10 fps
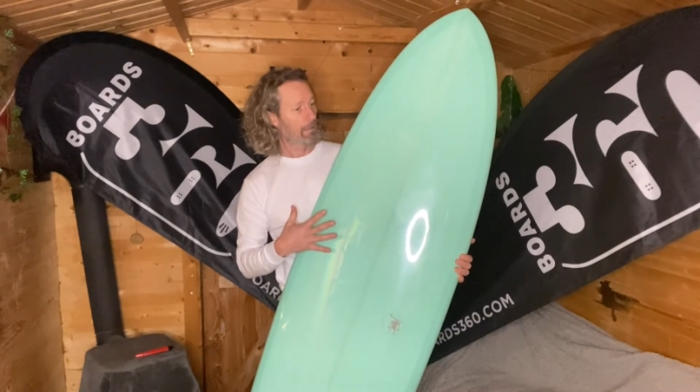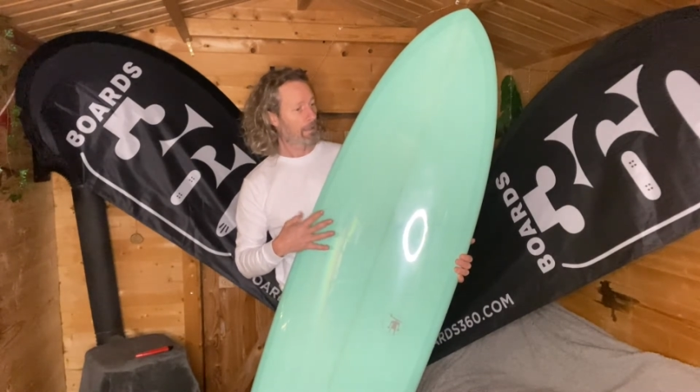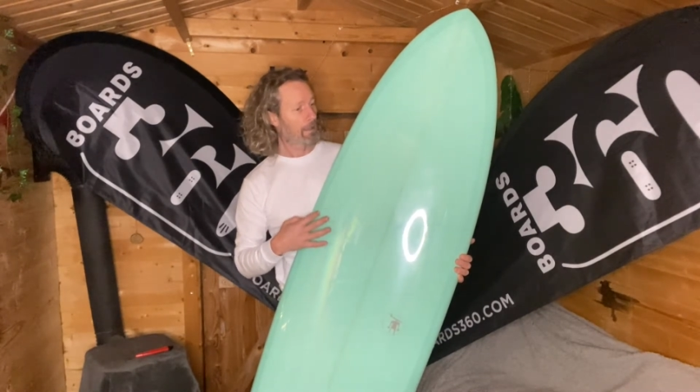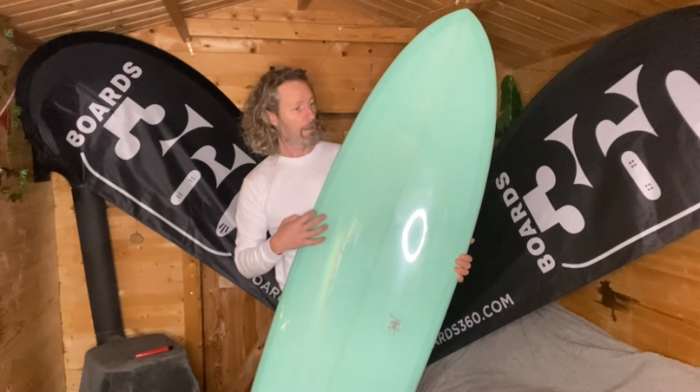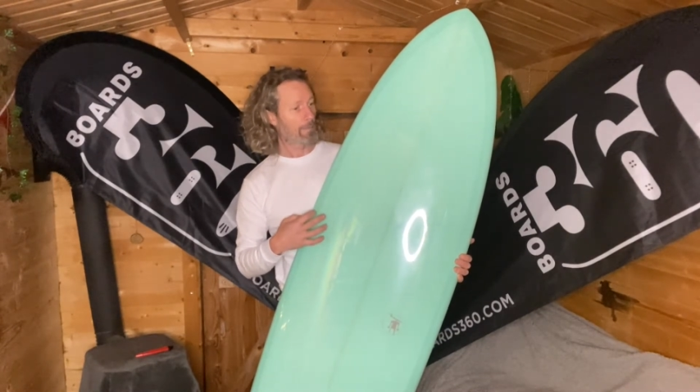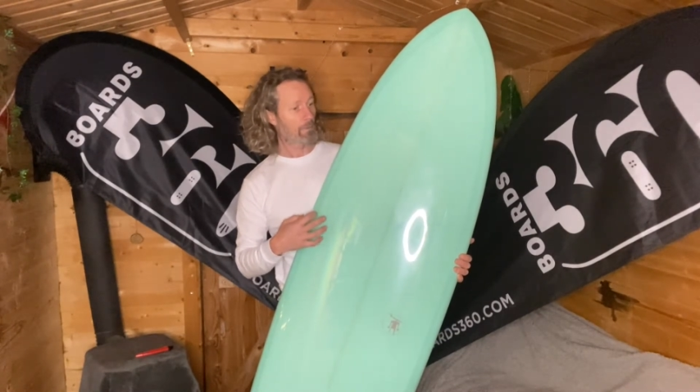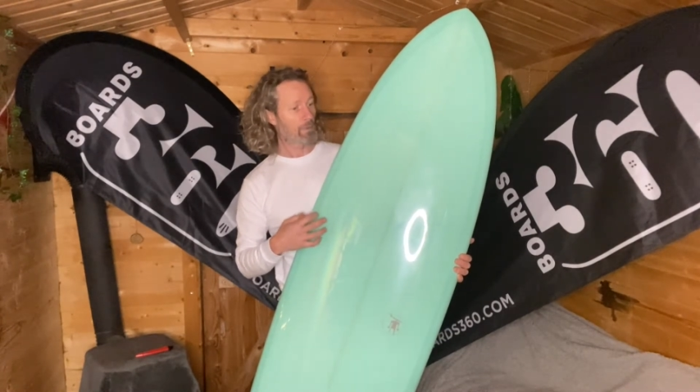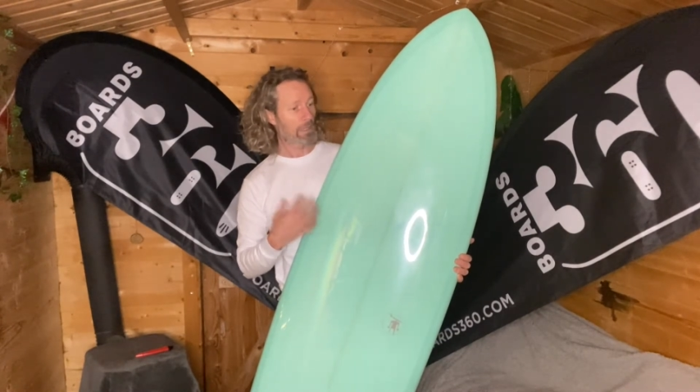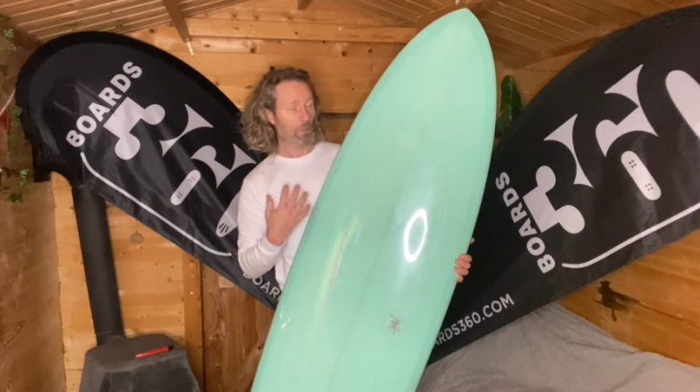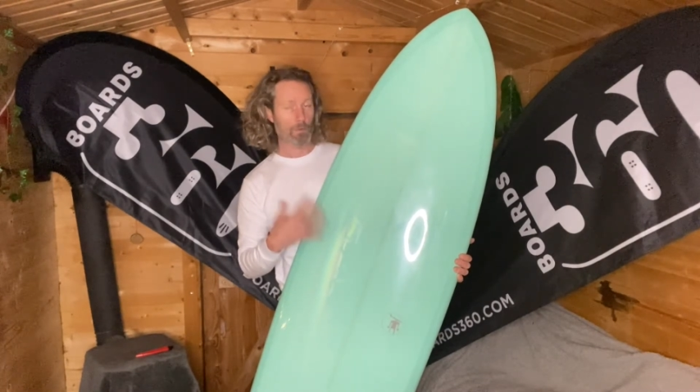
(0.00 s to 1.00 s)
they're
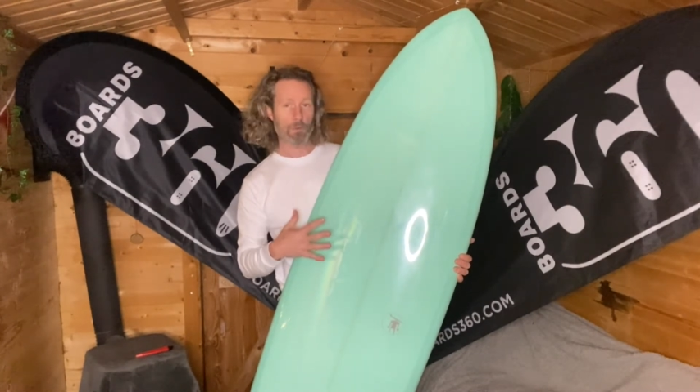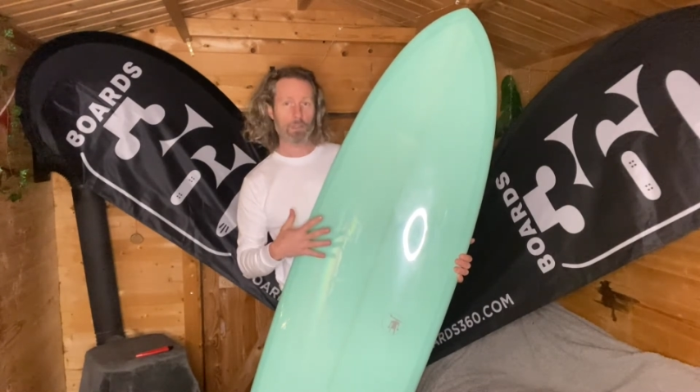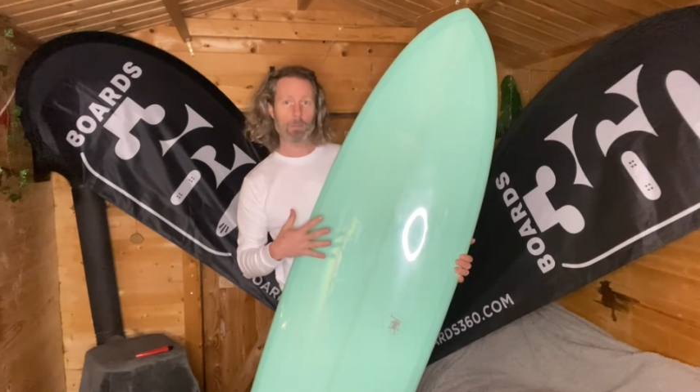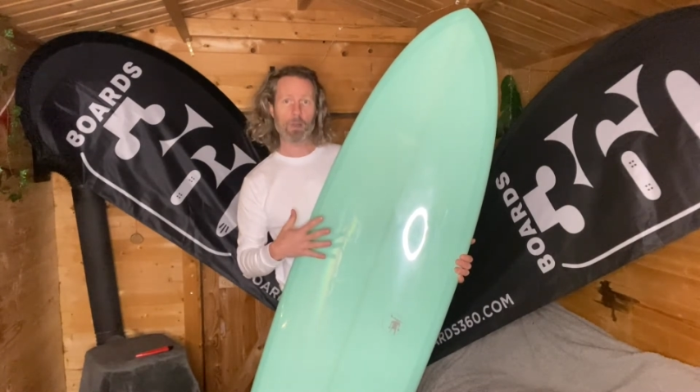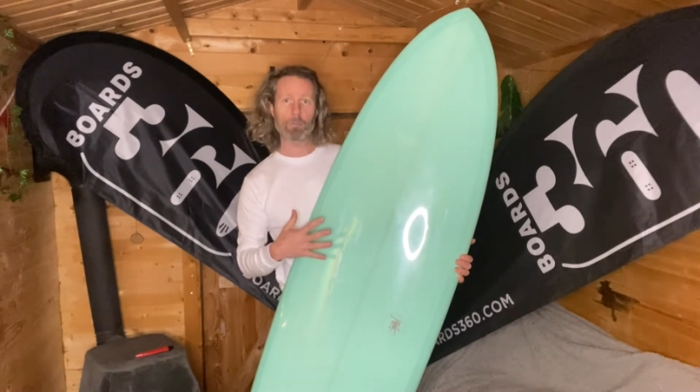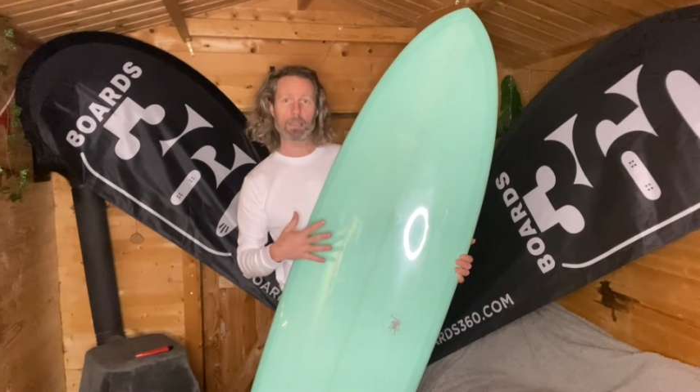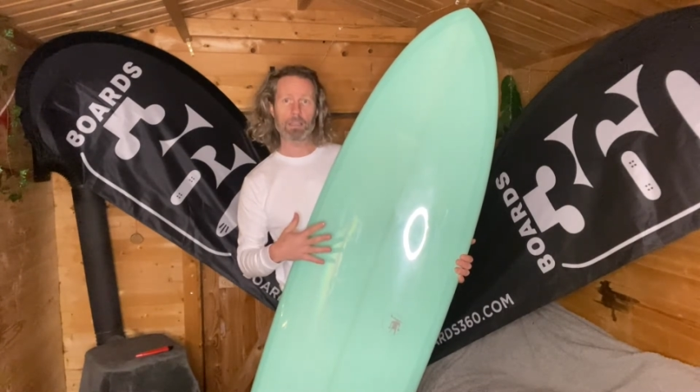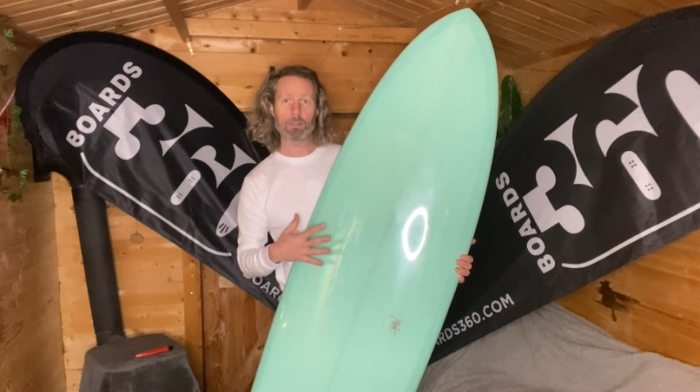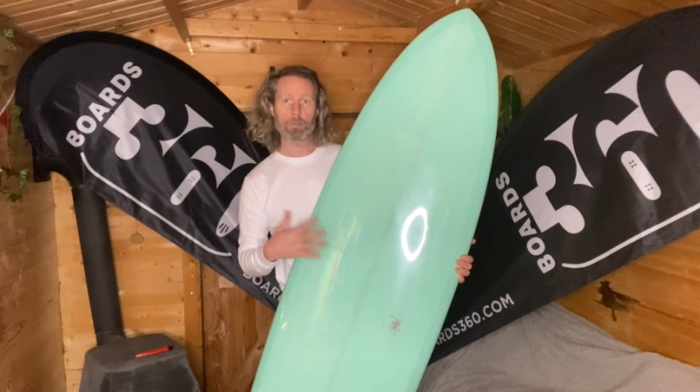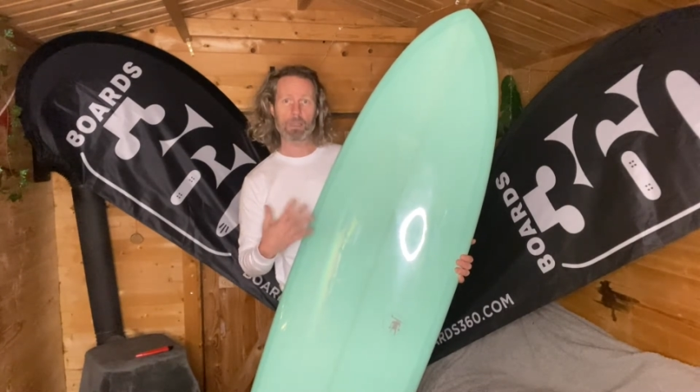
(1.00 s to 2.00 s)
really conscious about picking the best